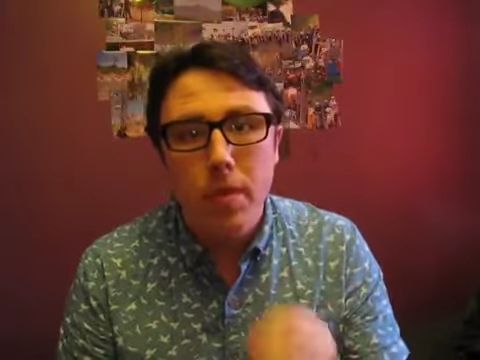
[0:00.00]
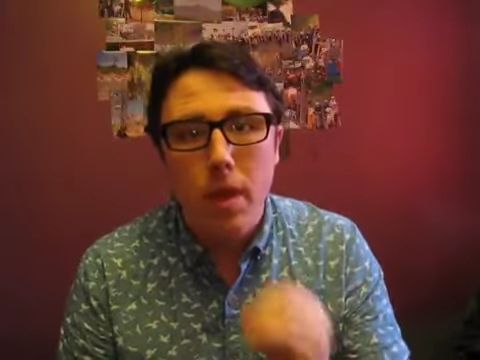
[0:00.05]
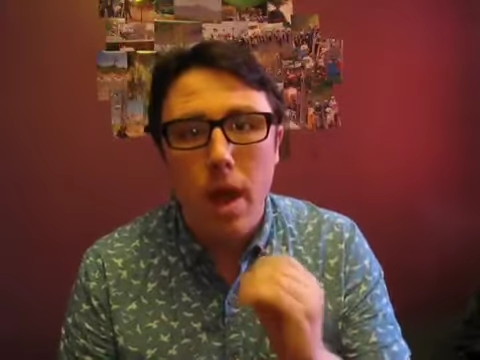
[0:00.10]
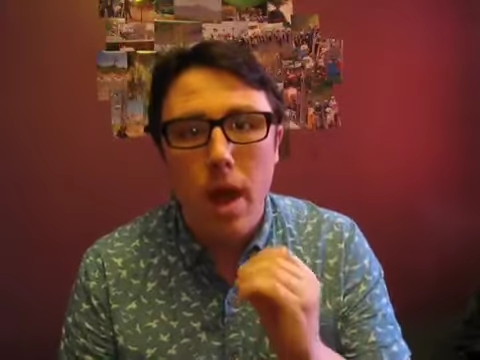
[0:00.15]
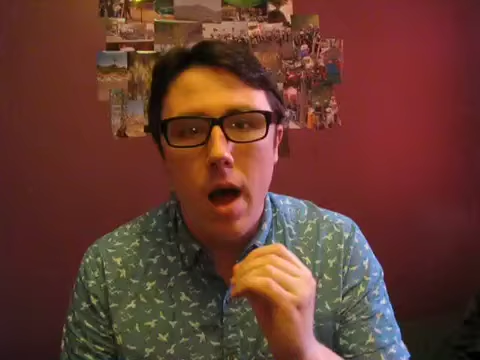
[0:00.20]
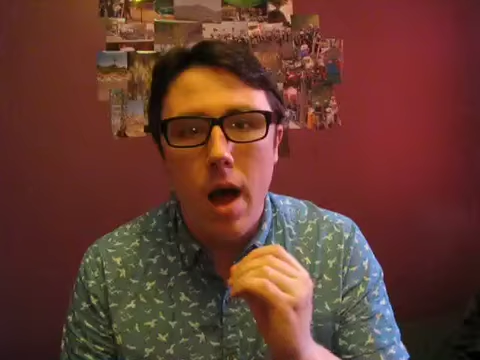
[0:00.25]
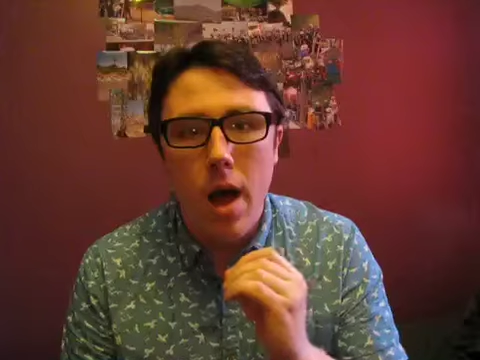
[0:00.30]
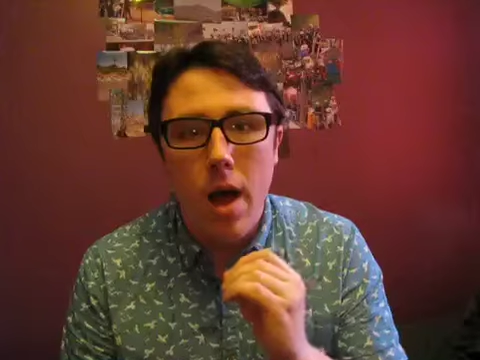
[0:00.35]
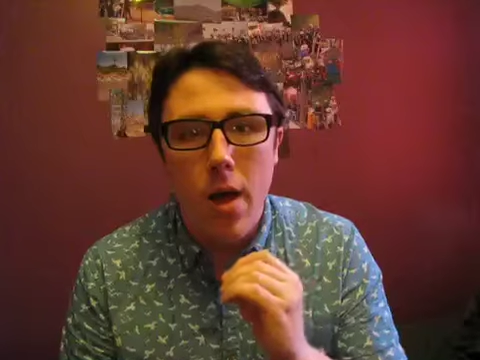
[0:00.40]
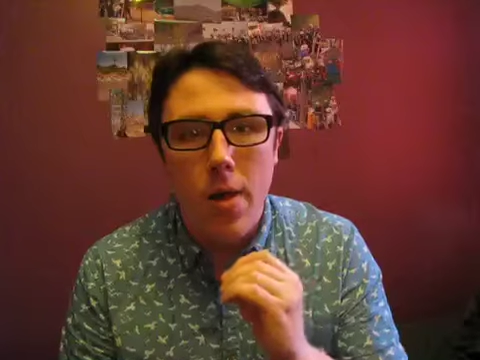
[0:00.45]

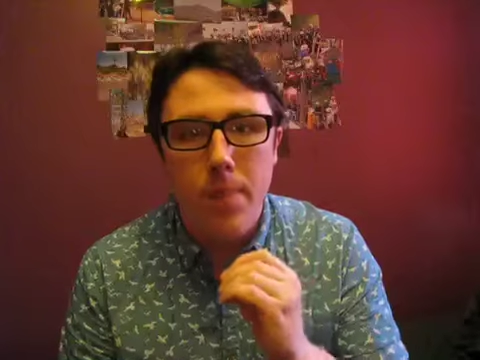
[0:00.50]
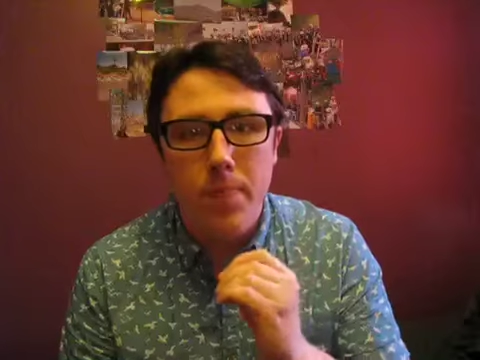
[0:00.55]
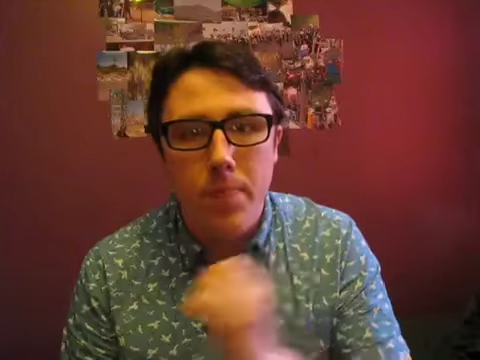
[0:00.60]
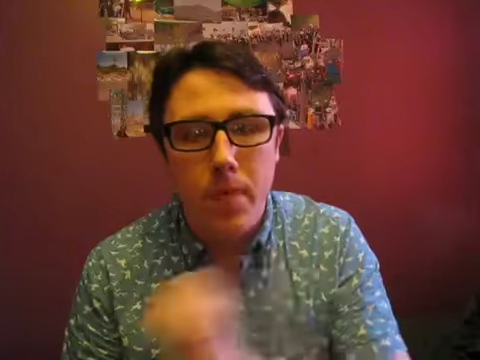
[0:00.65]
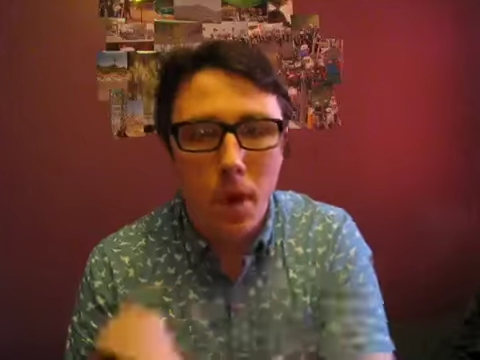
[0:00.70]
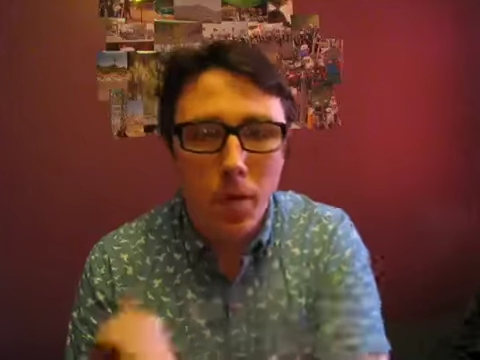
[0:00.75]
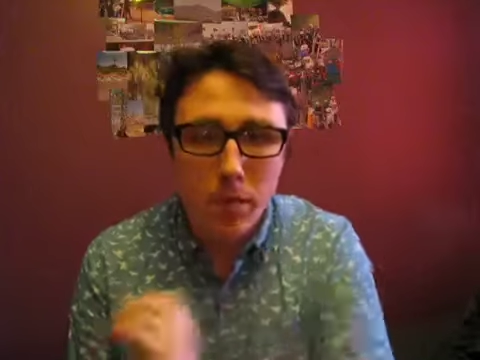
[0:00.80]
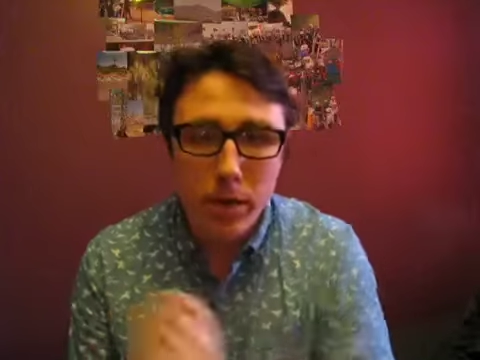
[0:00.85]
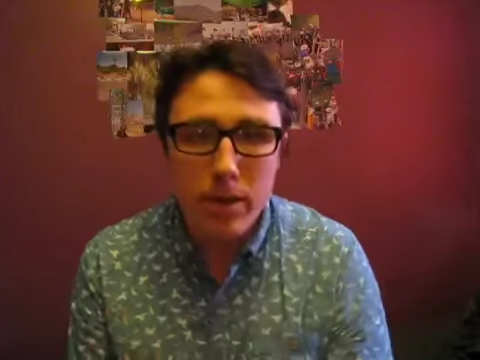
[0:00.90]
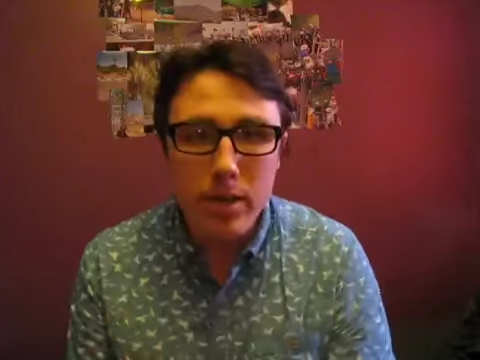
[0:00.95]
I
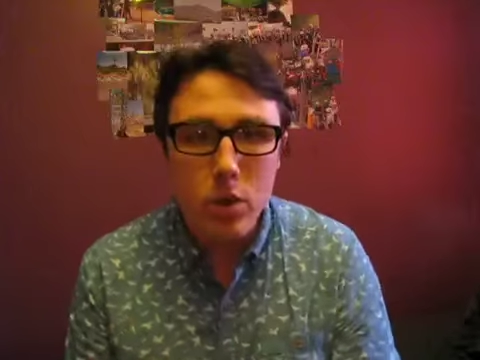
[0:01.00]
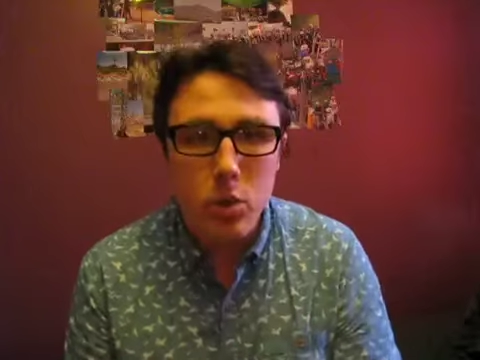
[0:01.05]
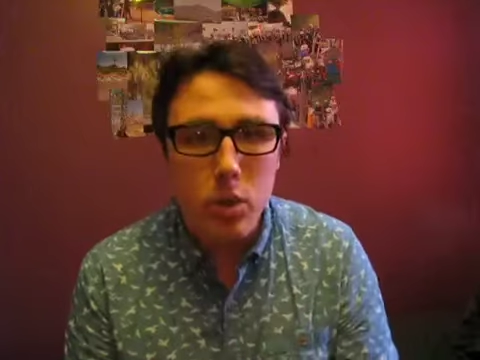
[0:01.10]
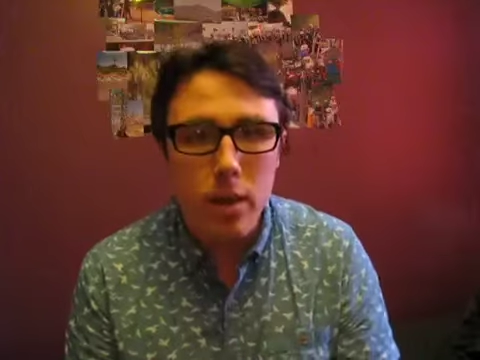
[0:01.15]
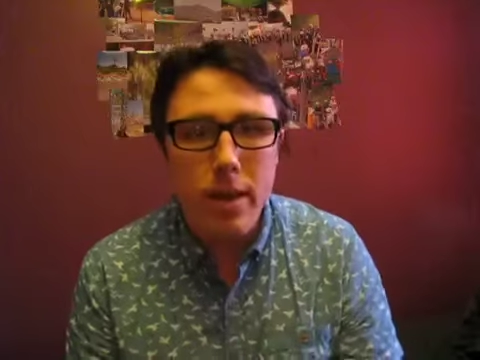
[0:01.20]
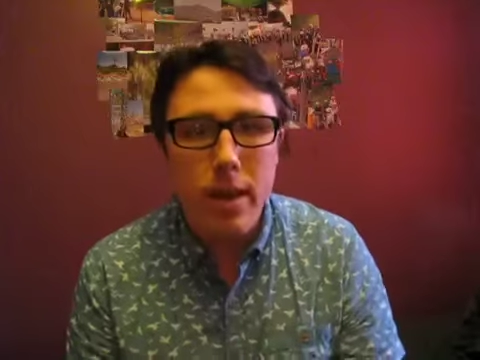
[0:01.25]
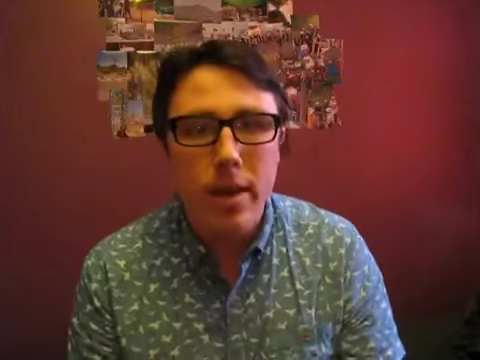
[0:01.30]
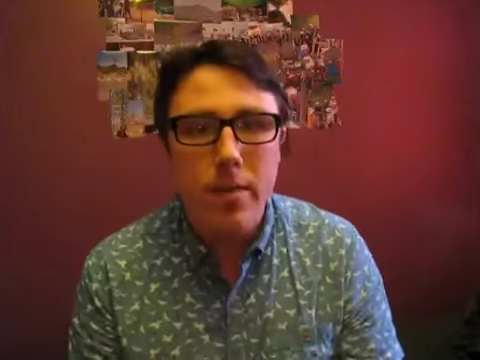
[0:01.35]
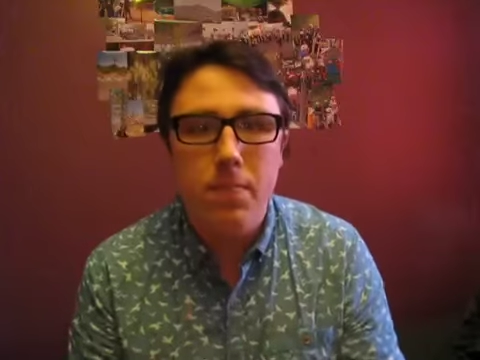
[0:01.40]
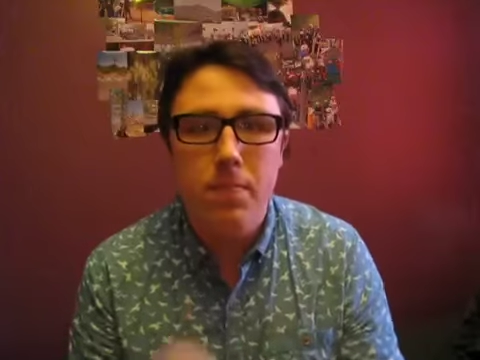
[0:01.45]
really
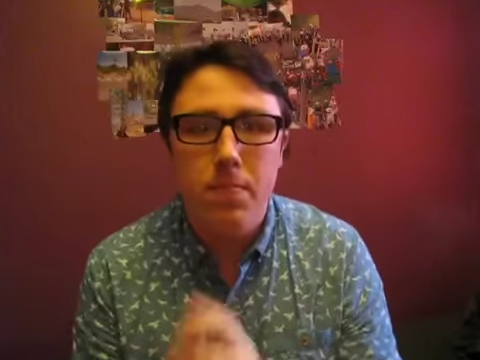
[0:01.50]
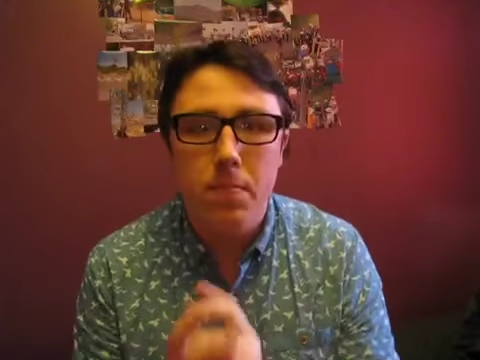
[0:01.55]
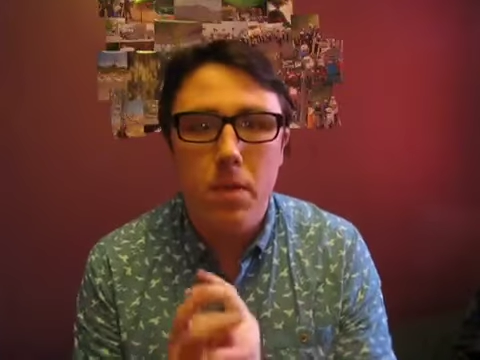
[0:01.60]
enjoyed it,